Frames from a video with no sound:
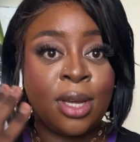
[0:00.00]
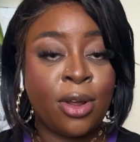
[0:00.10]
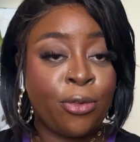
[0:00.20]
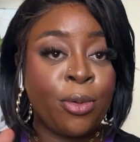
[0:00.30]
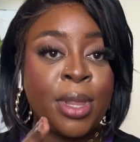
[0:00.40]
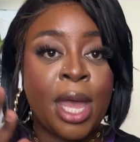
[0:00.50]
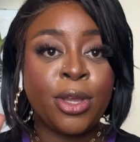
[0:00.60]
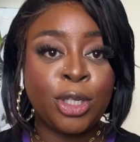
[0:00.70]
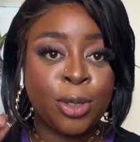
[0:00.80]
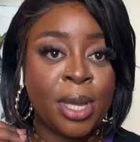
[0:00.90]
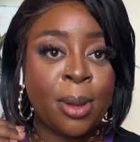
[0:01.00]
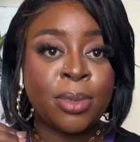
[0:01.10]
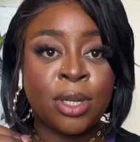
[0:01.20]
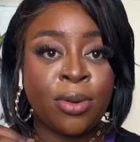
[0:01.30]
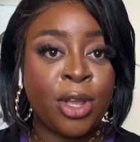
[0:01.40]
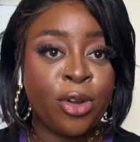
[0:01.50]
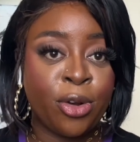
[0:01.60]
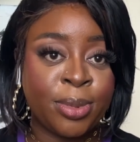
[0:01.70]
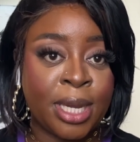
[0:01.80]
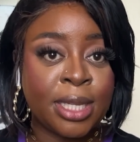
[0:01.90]
From that, you should be able to create your
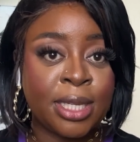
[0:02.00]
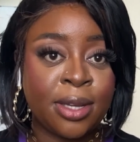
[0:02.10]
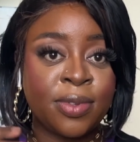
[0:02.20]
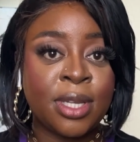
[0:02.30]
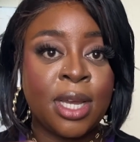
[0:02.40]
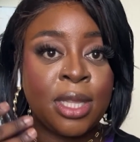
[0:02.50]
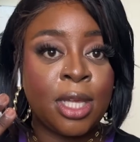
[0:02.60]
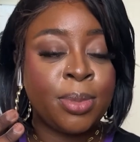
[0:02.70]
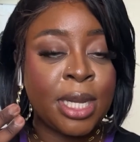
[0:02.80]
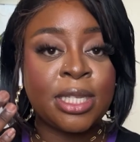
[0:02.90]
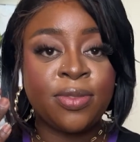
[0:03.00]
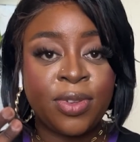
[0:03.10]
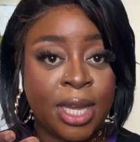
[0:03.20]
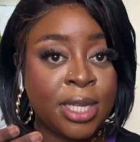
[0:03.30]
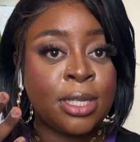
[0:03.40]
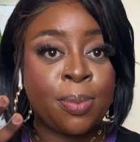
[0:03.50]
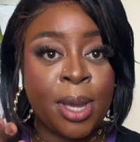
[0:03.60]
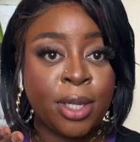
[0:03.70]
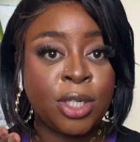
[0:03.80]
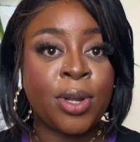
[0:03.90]
objectives. The objective is to
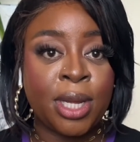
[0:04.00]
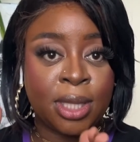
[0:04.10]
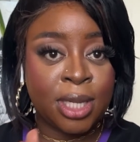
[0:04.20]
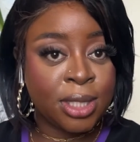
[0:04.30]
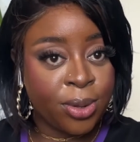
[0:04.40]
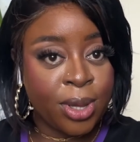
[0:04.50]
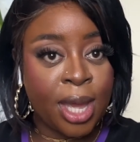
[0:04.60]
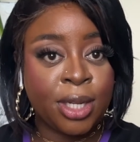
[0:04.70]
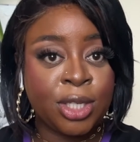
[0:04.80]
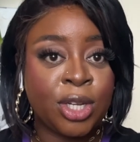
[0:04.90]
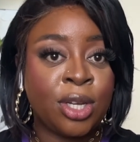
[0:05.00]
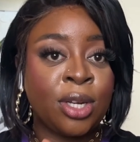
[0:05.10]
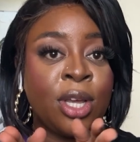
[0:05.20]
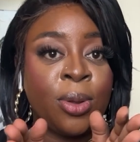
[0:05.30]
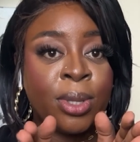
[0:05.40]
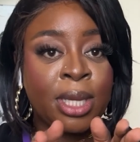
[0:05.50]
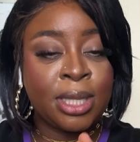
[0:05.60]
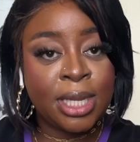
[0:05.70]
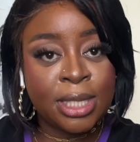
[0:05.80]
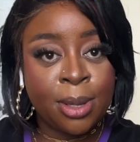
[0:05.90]
penetrate this location within
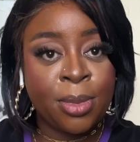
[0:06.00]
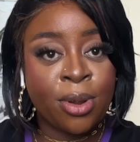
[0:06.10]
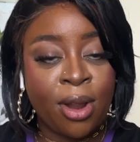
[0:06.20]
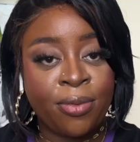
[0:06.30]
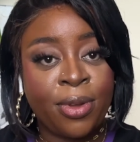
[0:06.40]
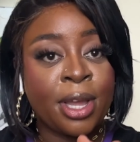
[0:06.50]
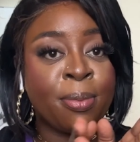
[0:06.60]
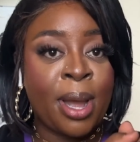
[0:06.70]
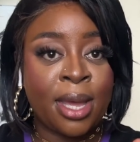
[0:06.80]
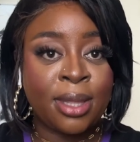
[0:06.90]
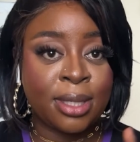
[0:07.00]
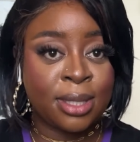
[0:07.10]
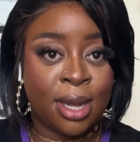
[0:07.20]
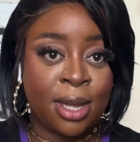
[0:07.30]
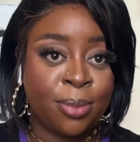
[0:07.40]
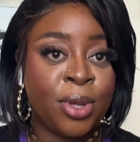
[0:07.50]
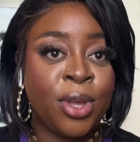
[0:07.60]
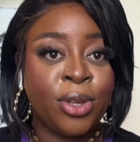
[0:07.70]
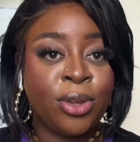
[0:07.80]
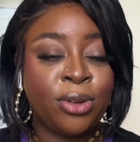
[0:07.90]
this demographic by this time.
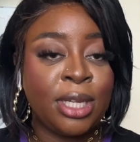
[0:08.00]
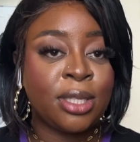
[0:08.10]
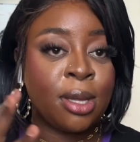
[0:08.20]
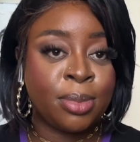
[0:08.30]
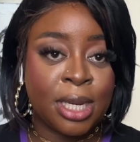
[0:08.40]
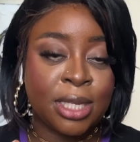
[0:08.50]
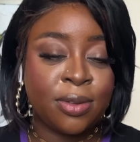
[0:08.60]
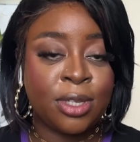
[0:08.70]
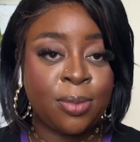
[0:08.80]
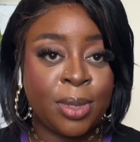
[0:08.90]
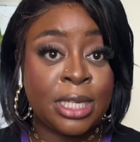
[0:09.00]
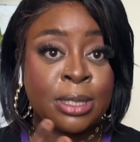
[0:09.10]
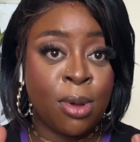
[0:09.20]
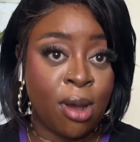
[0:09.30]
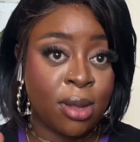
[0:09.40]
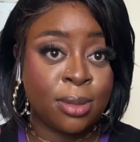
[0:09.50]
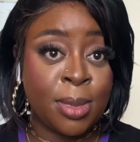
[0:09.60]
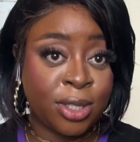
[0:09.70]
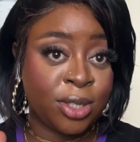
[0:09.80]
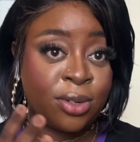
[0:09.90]
You need the objectives to be smart
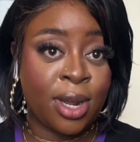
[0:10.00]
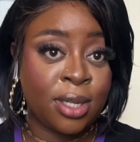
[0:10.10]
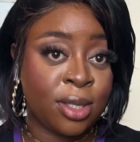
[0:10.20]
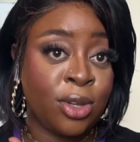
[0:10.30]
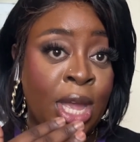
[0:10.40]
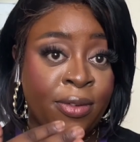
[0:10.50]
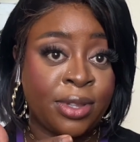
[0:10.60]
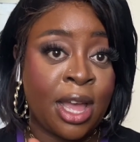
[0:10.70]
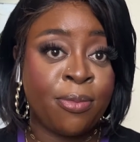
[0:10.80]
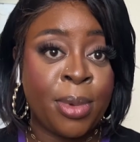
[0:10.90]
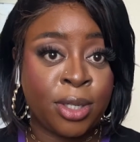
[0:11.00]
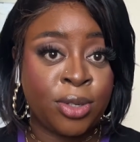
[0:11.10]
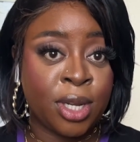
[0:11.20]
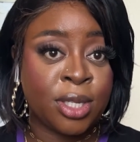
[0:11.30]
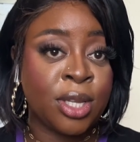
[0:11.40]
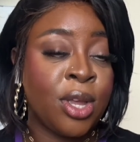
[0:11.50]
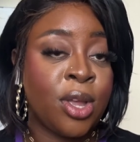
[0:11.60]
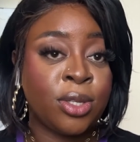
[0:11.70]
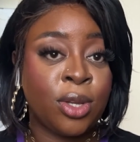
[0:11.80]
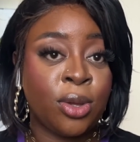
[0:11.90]
measured, right? So you have to have metrics.
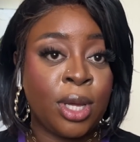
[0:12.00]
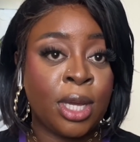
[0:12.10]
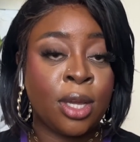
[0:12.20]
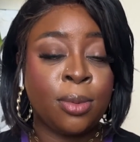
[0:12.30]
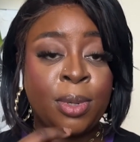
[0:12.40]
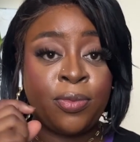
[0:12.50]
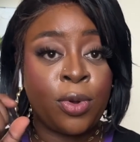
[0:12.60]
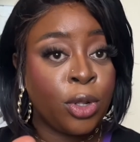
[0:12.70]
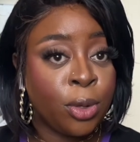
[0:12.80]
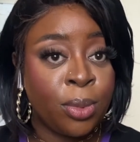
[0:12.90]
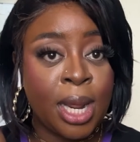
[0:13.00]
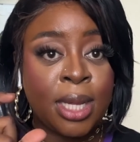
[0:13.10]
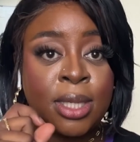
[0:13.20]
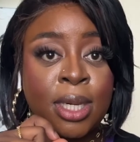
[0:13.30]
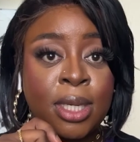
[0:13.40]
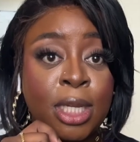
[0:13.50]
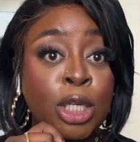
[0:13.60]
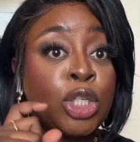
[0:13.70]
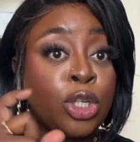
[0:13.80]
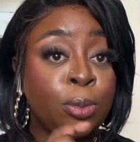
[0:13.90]
So it could be volume related, it
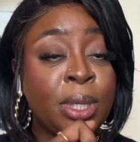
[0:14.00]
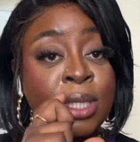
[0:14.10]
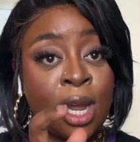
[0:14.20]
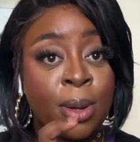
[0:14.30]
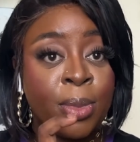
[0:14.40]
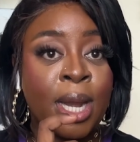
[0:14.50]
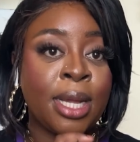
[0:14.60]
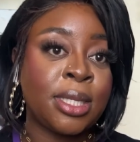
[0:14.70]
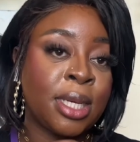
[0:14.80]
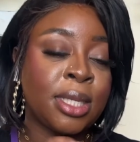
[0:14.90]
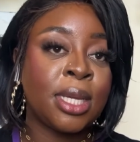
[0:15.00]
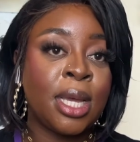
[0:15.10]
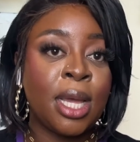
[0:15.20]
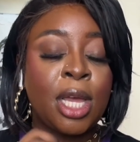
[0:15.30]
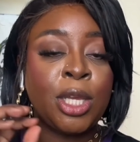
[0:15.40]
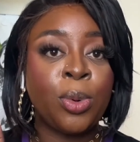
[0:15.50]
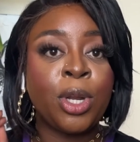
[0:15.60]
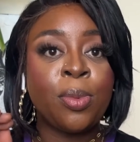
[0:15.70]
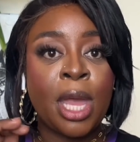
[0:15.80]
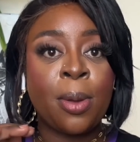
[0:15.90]
should be time related, and you want
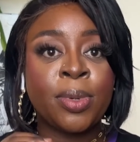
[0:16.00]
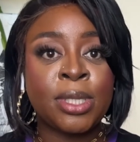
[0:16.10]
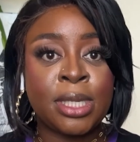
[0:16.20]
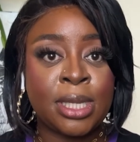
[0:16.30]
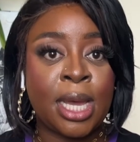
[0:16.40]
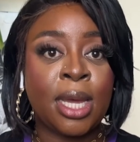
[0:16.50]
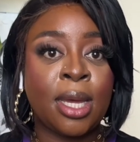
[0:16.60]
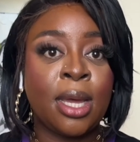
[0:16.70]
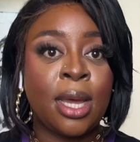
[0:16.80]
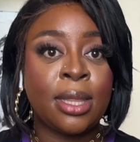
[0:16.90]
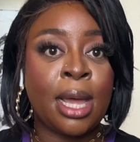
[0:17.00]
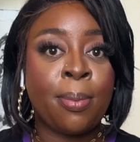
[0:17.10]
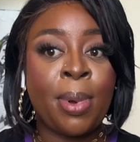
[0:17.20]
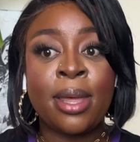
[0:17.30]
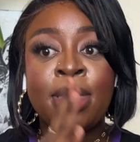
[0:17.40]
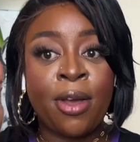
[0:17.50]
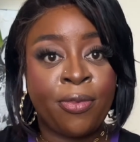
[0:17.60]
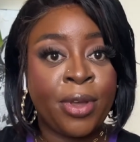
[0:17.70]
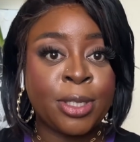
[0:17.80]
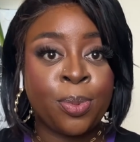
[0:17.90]
to be able to say that by that
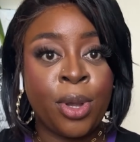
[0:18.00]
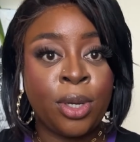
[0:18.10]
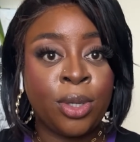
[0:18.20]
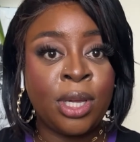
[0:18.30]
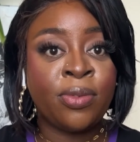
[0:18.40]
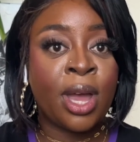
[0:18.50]
fixed point, you either